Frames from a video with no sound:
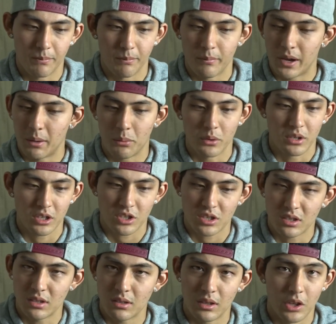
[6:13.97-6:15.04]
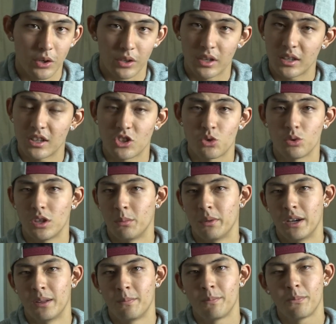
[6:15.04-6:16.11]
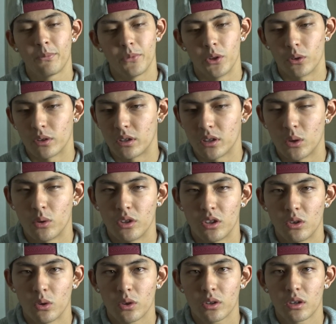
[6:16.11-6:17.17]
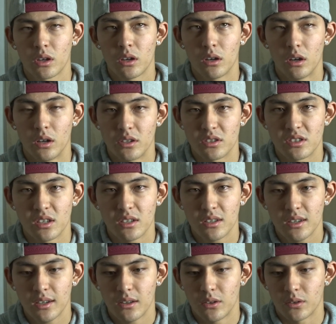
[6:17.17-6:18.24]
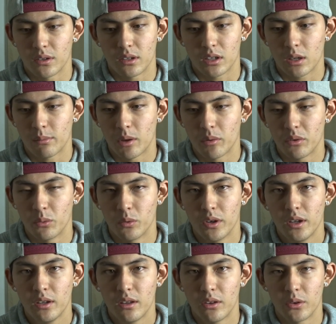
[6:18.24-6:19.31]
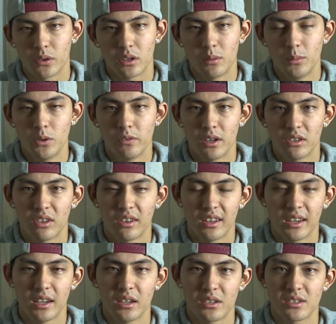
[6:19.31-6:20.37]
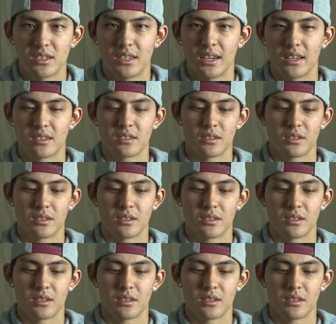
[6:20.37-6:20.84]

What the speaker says: My prediction, they're going to get swept, man. They're going to go to New York on Sunday, and they're going to come out with a win, and they're going to move on to the ALCS.